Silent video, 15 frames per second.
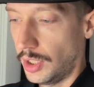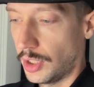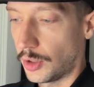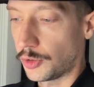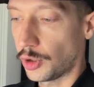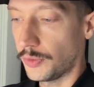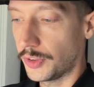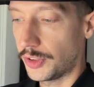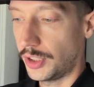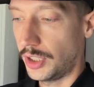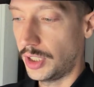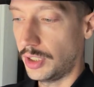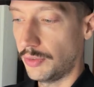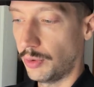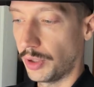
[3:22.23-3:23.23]
Serve
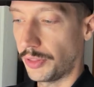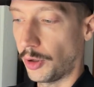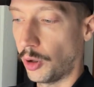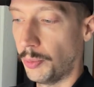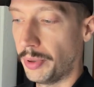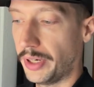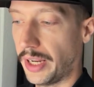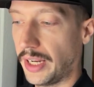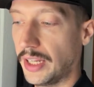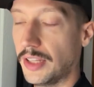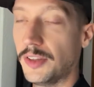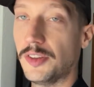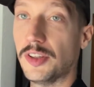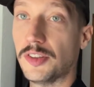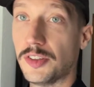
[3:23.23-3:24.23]
receive with open
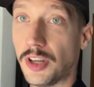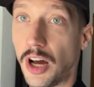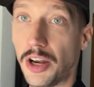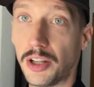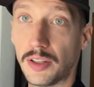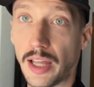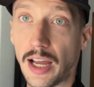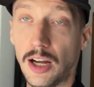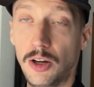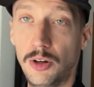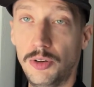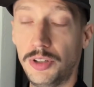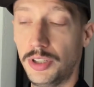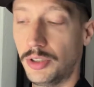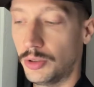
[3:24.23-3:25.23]
hands is not
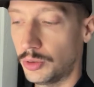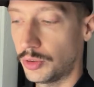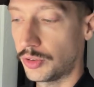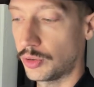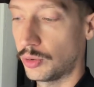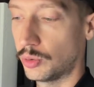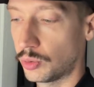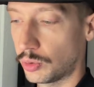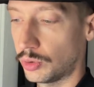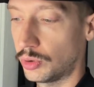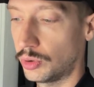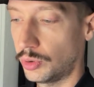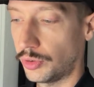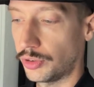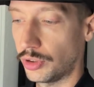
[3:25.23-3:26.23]
allowed in old school
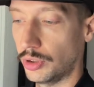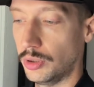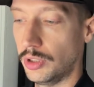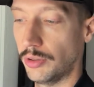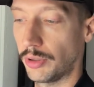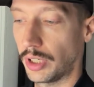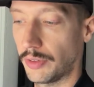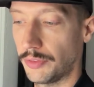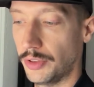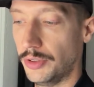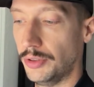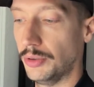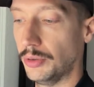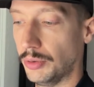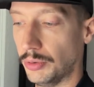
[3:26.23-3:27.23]
rules, so you either have to
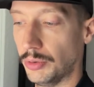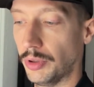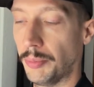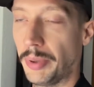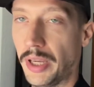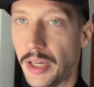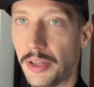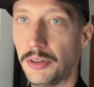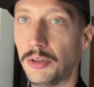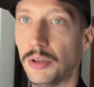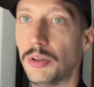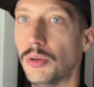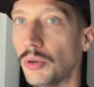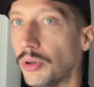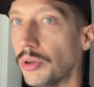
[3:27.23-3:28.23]
do the panel
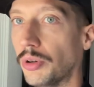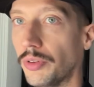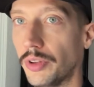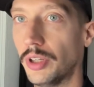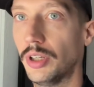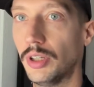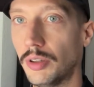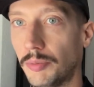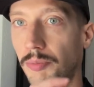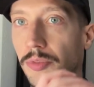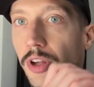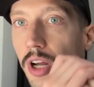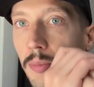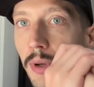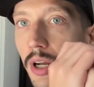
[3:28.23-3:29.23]
or the
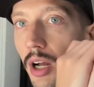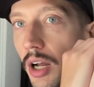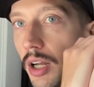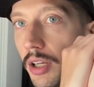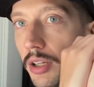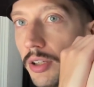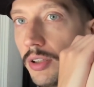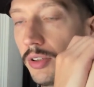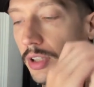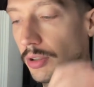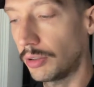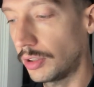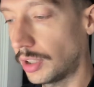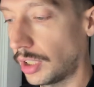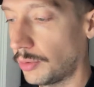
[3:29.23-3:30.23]
tomahawk,
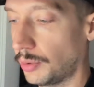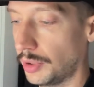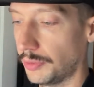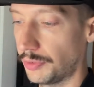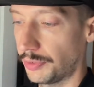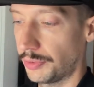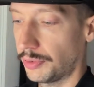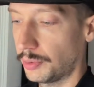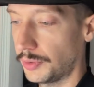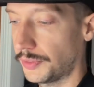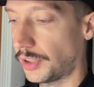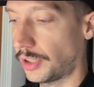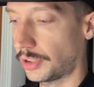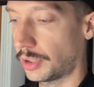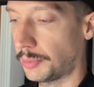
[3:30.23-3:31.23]
like we've
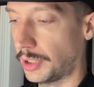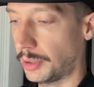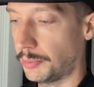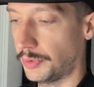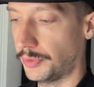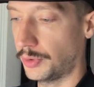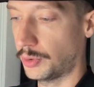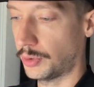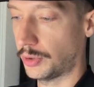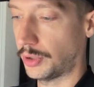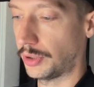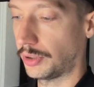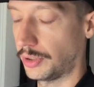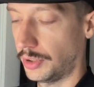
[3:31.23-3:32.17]
talked about before.